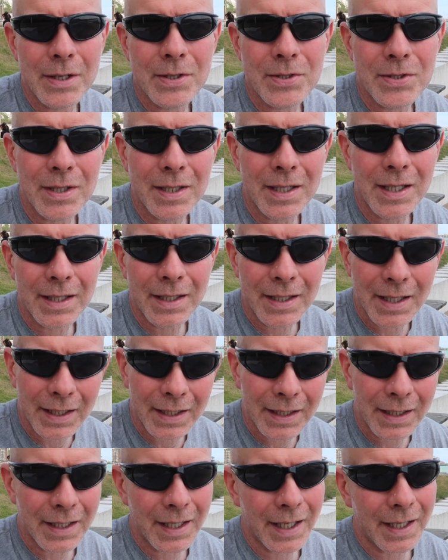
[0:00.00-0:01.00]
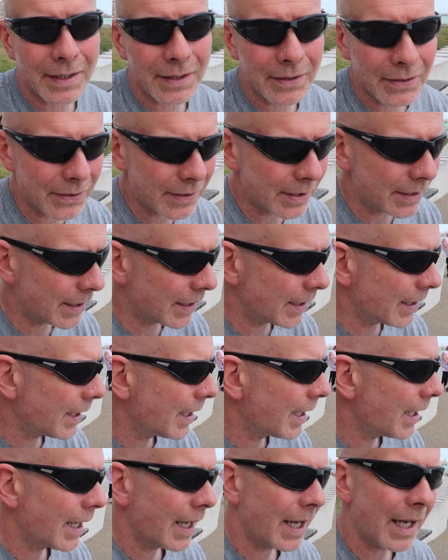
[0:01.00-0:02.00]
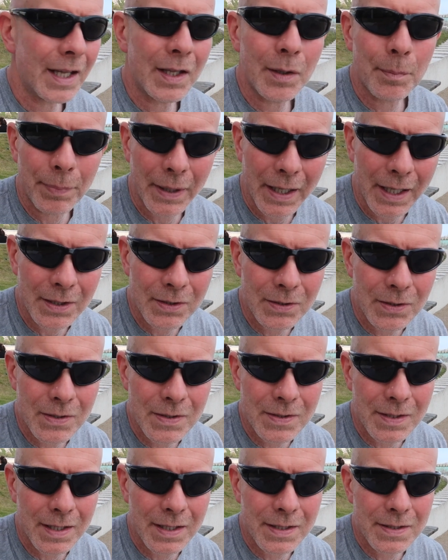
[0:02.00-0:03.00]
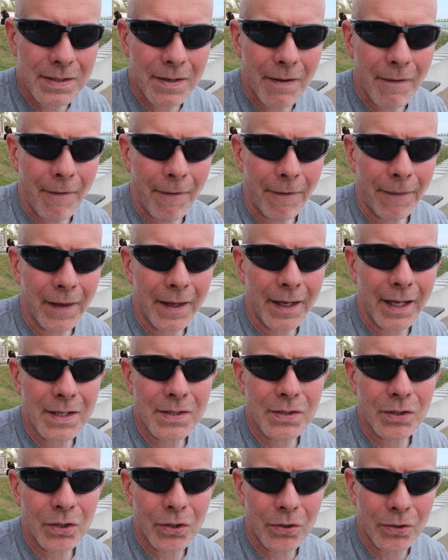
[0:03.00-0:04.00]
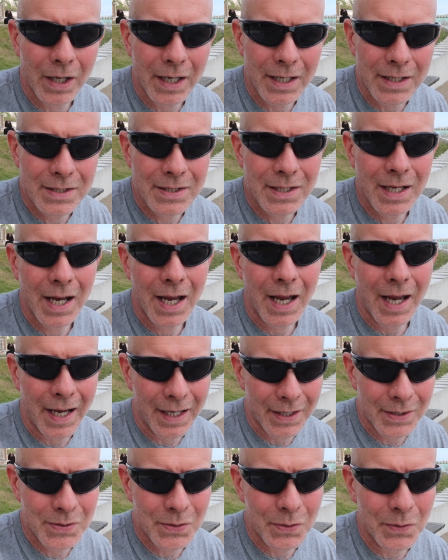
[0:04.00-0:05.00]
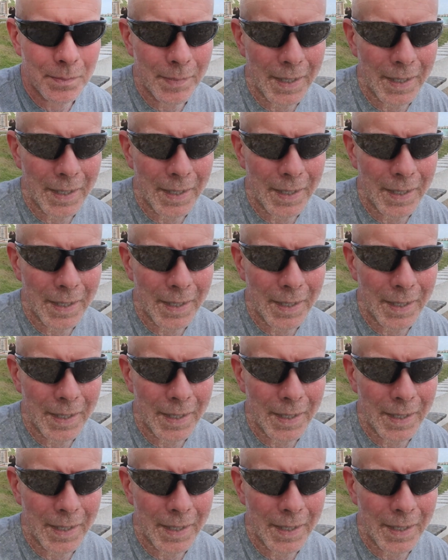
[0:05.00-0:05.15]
engineer, Nick, he had a look at it, and the bad news is it has a cracked axle